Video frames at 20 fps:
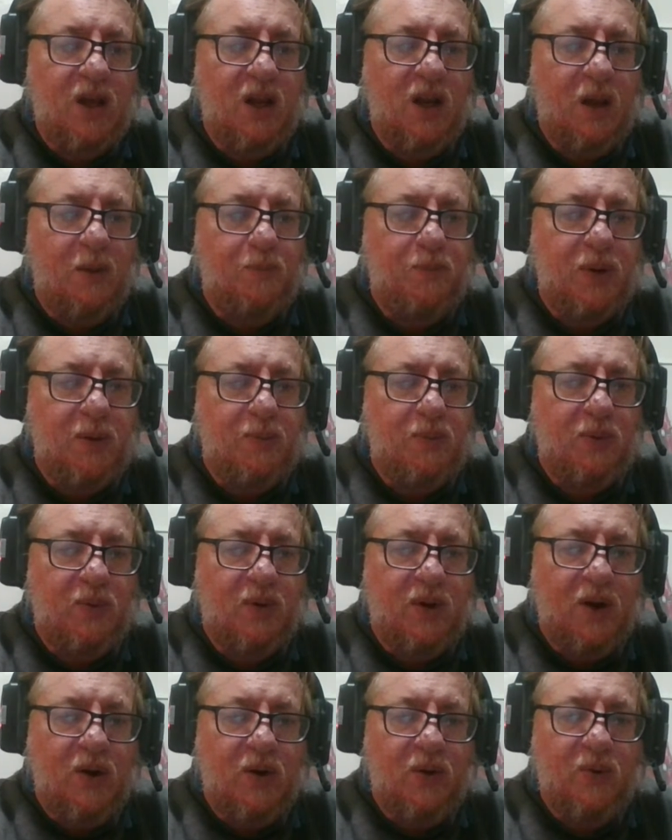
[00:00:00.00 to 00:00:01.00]
Let
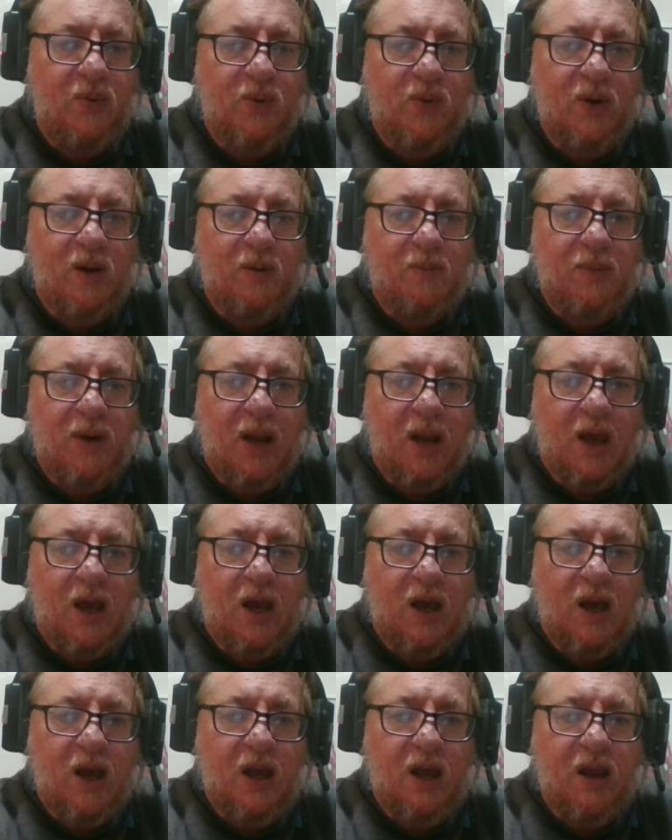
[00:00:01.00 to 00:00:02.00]
people know I'm
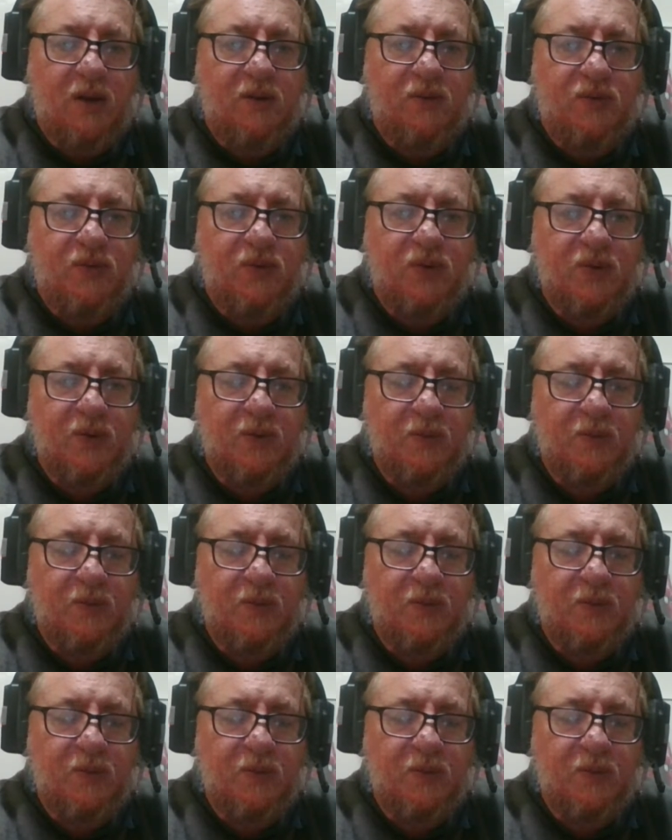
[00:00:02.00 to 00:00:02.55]
live